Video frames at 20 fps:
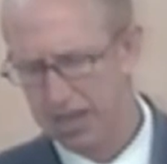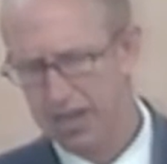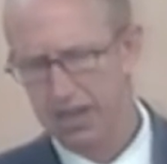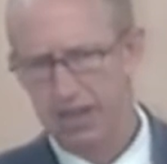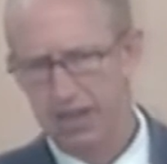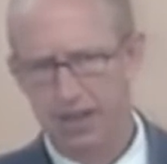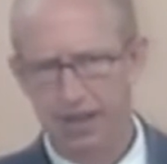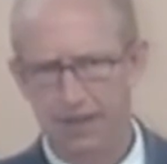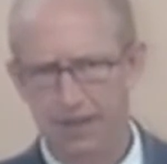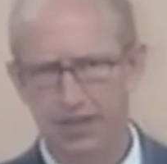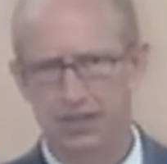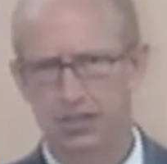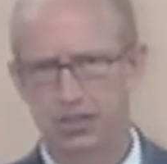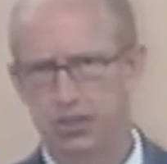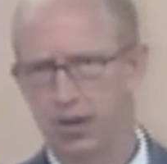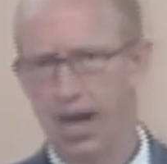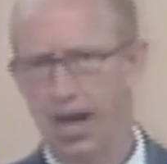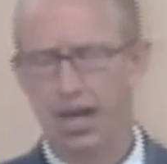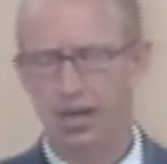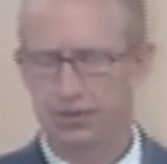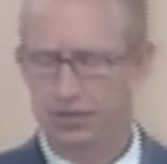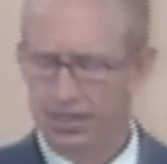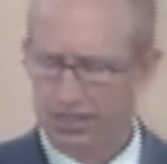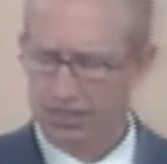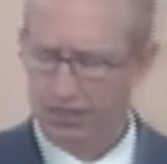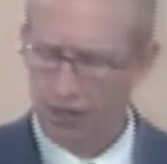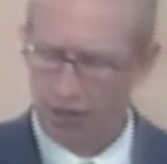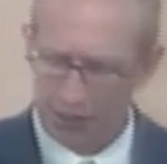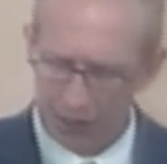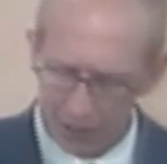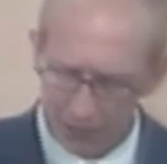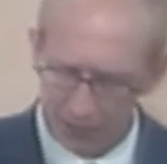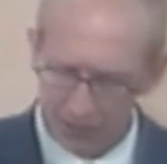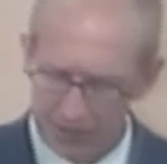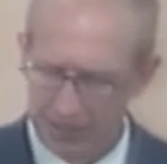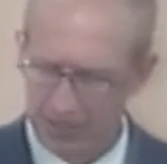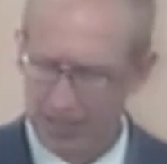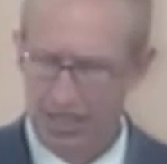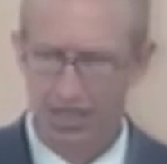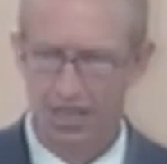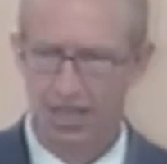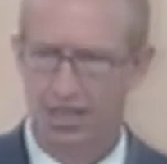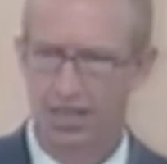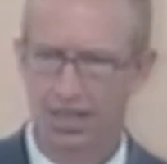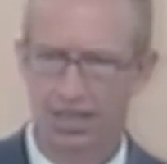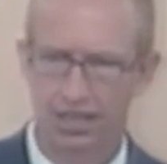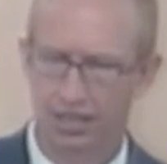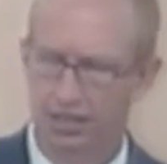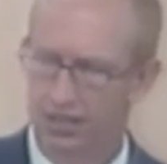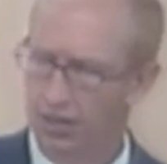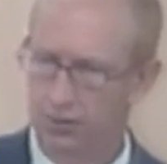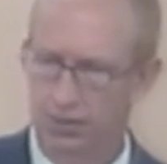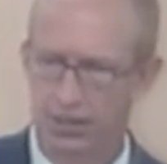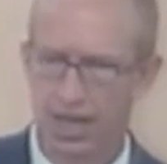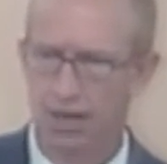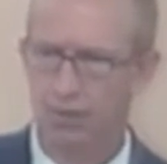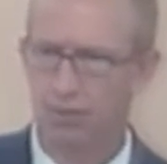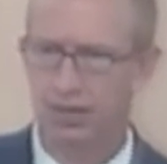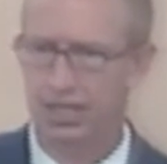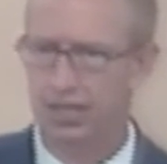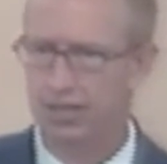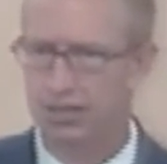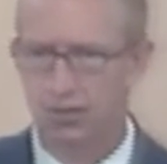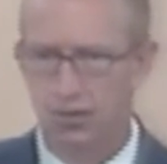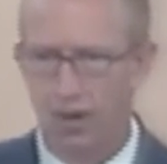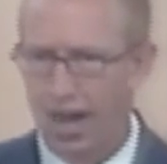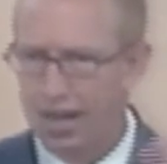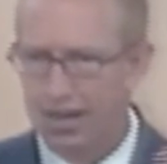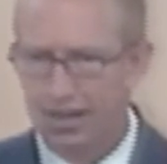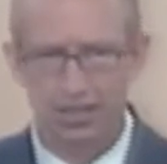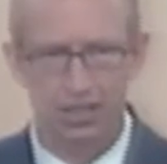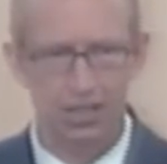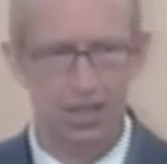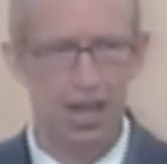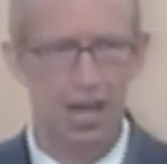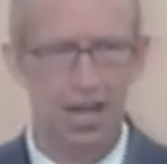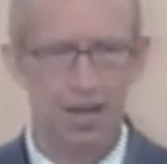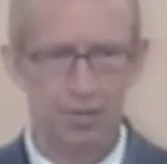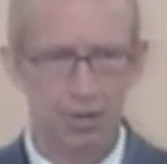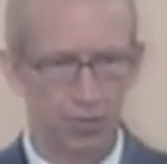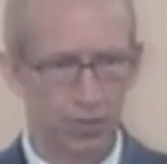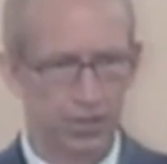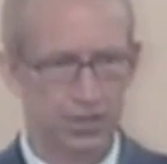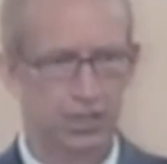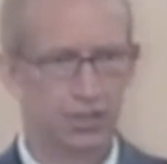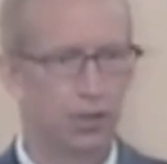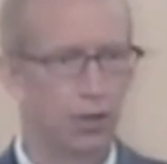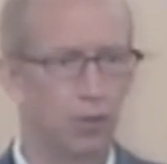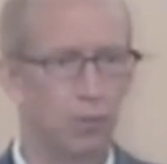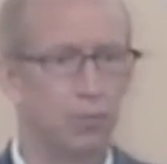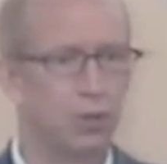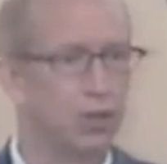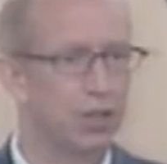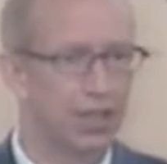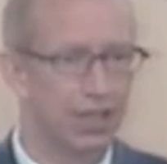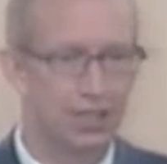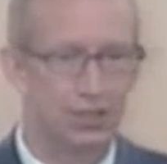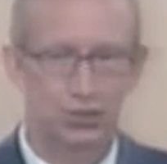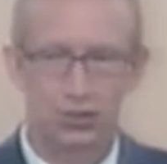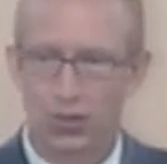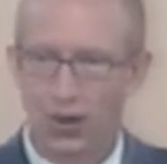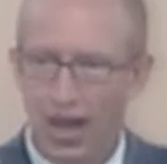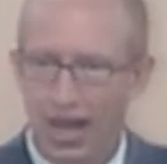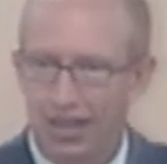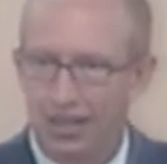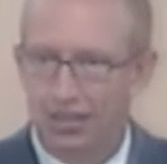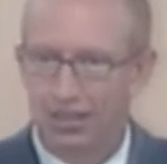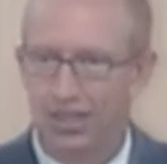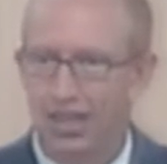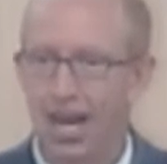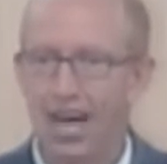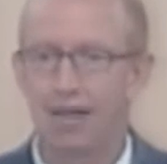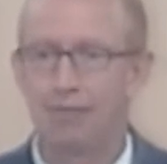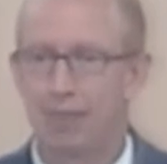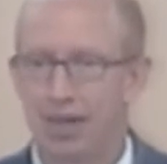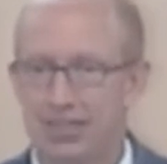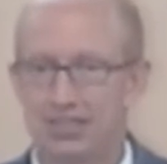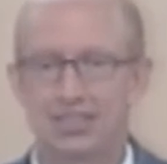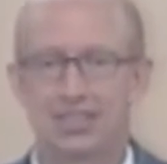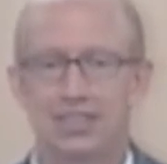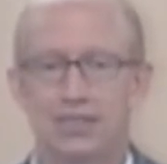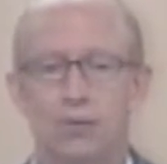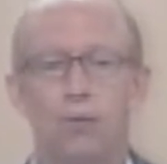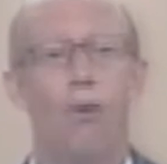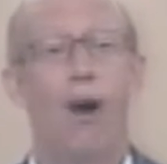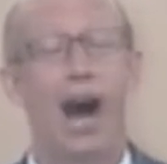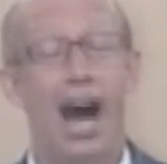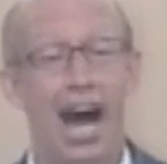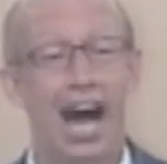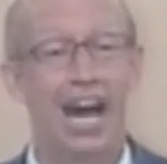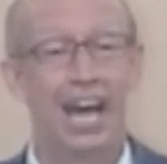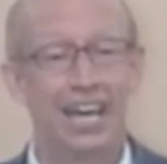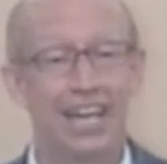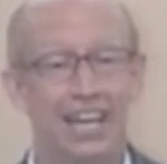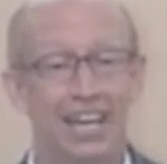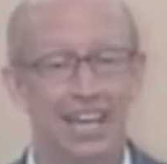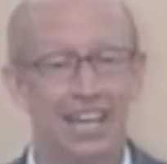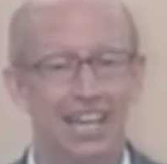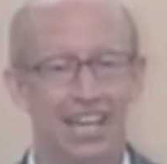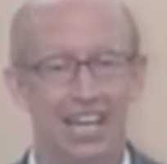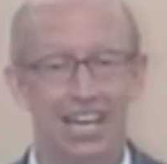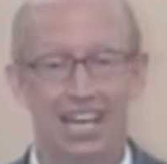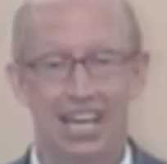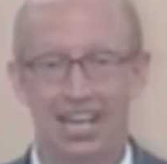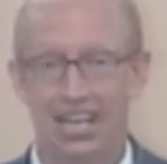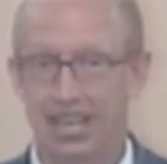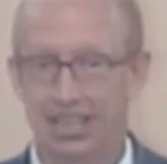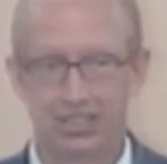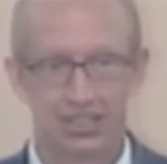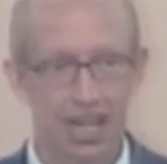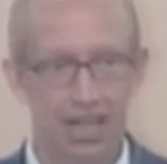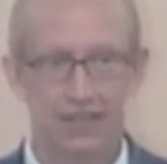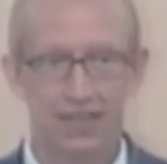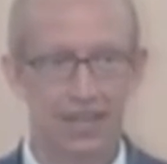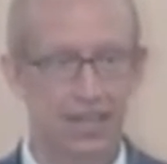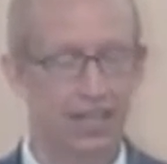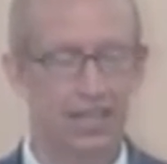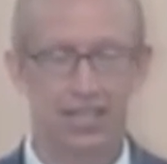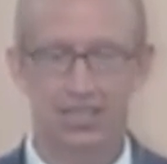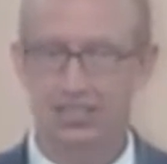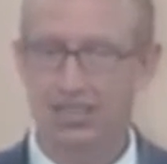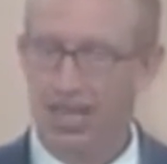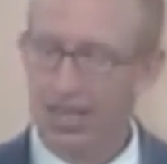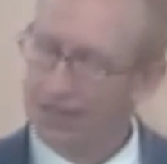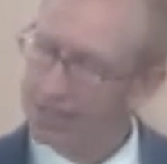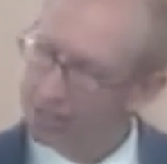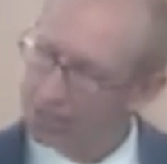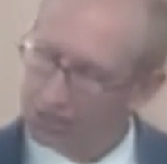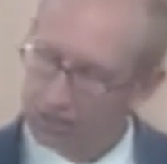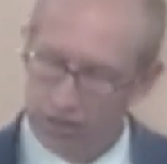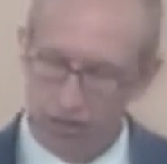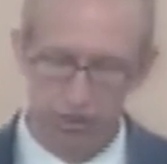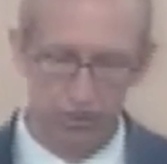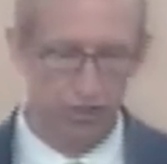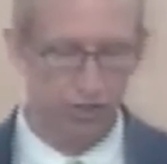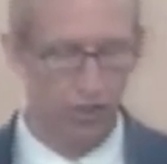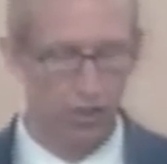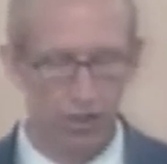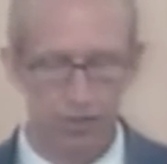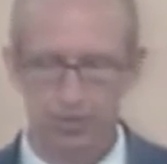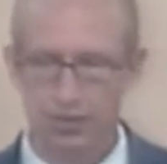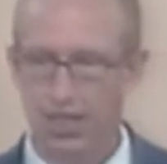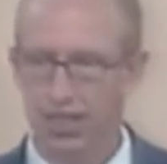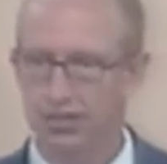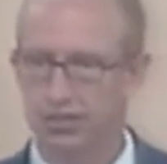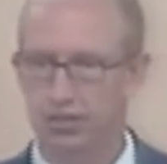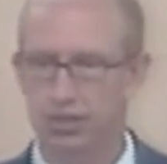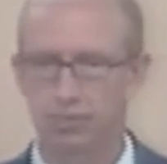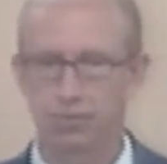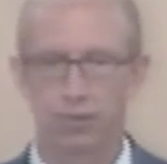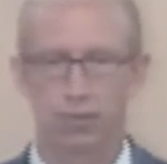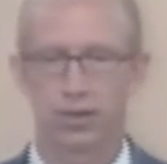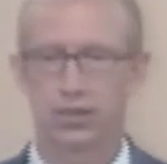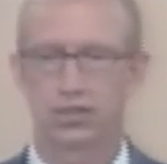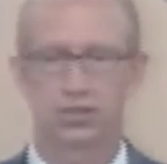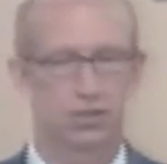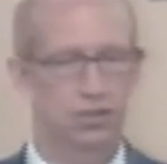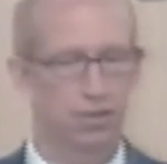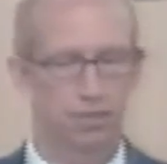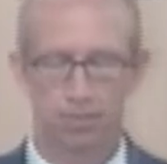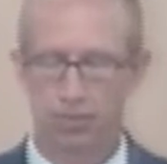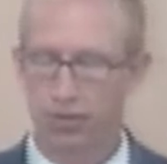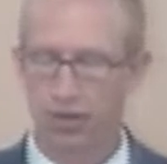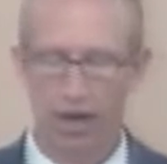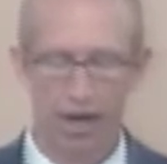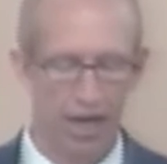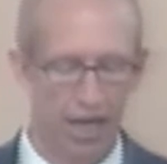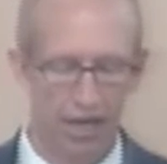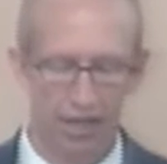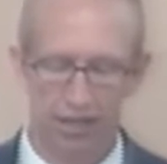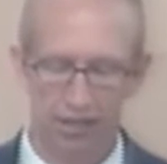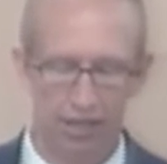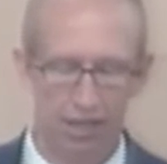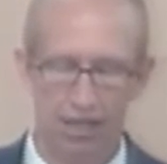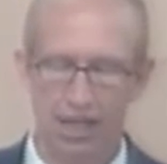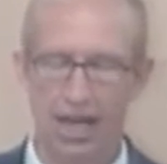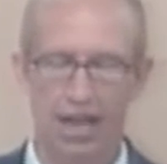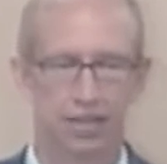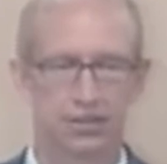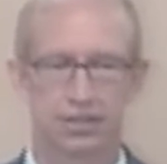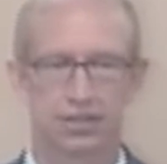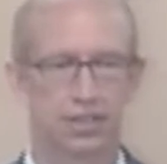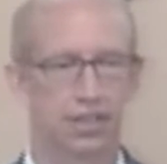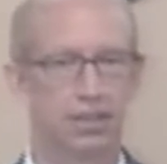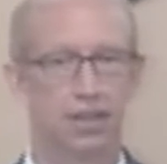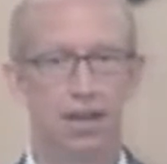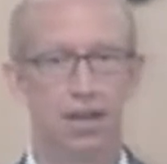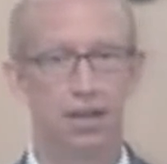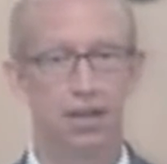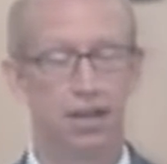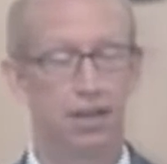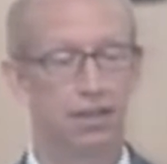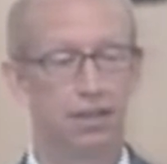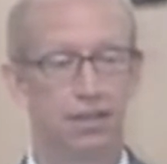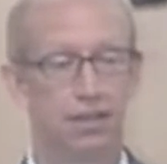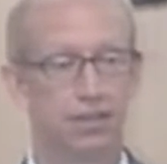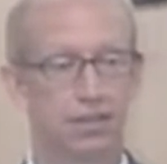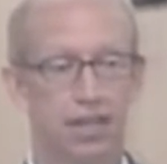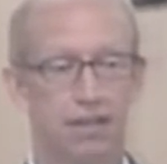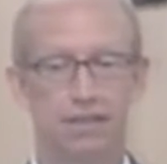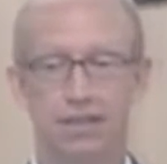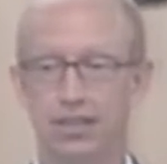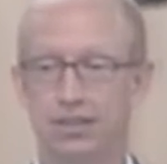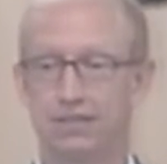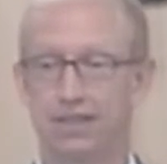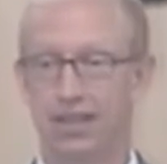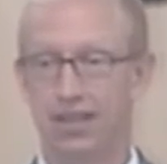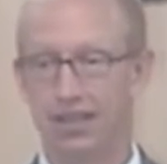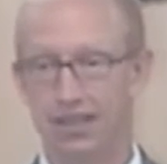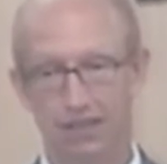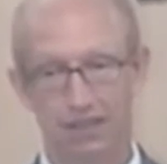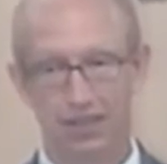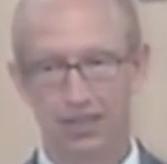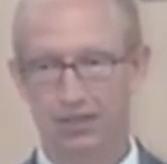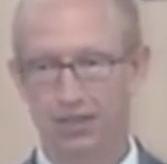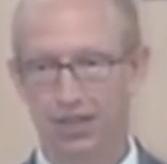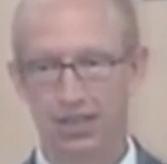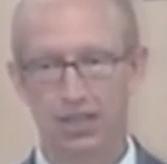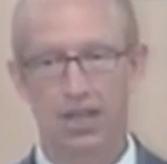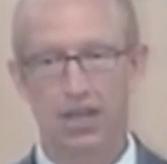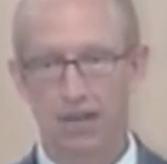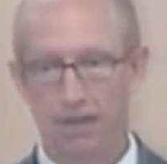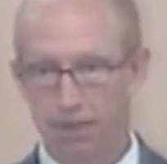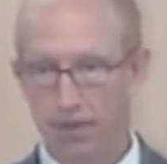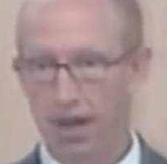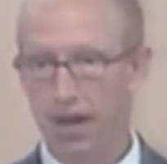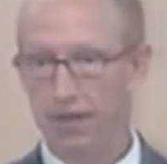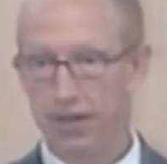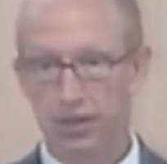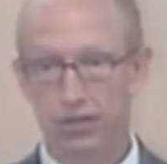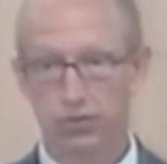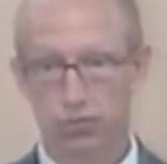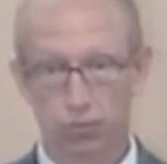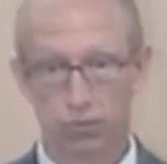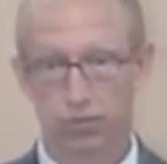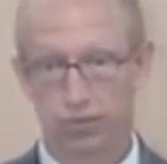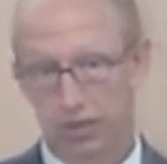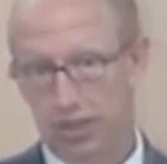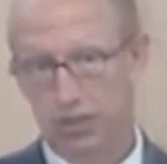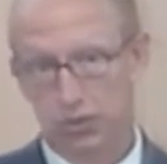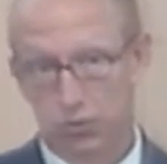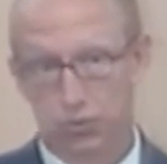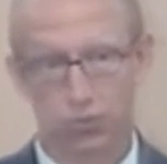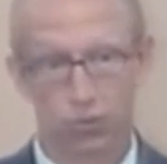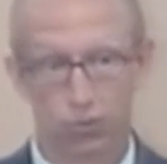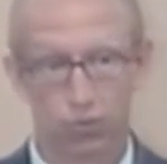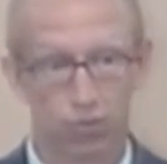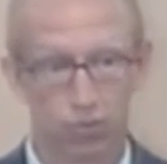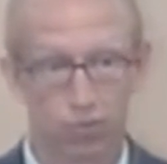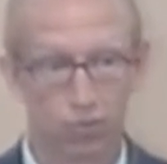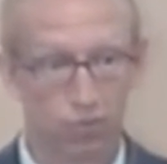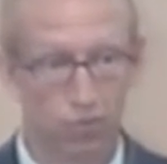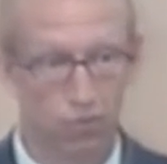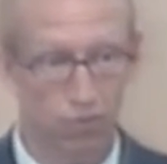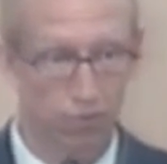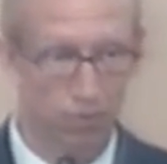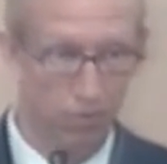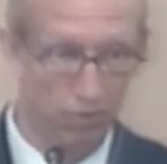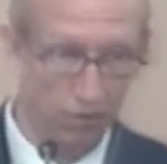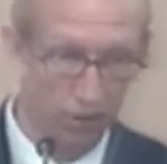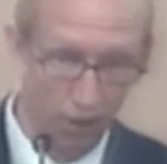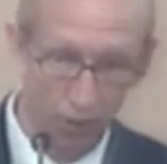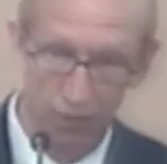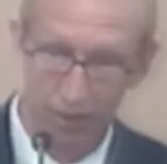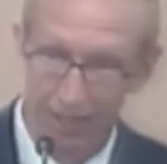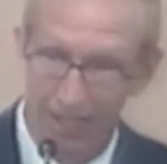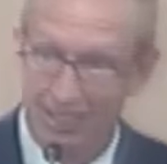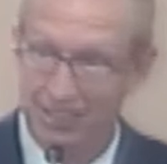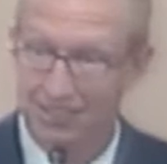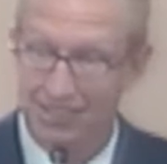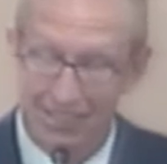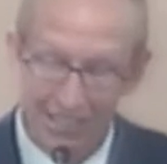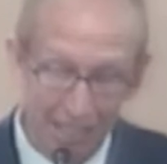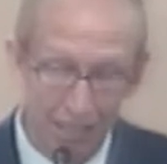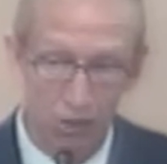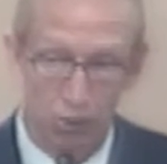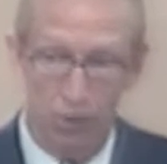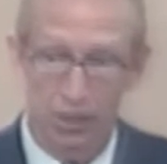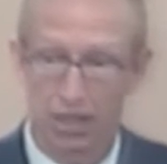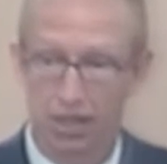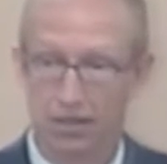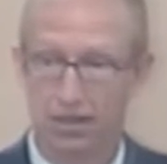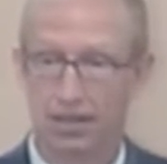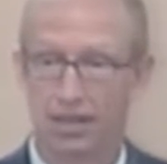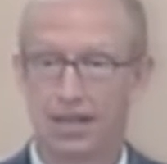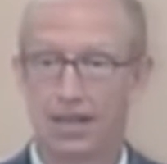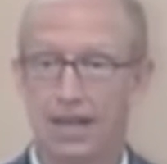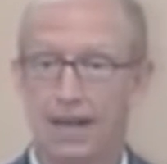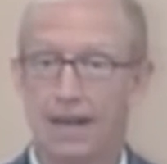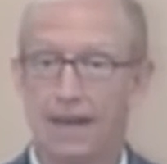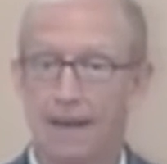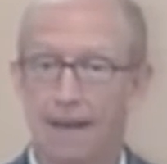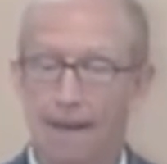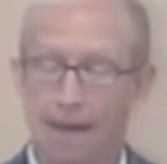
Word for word: uh, that the trial didn't hurt. Uh, no doubt when he cried unto God, I mean, we see the whole book, he's crying unto God basically why. And it's not that, it's not that tr- circumstances and we just put our head in the clouds and say, no, no, no, everything's fine, everything's fine. No, there's, there's you know, things to deal with. Uh,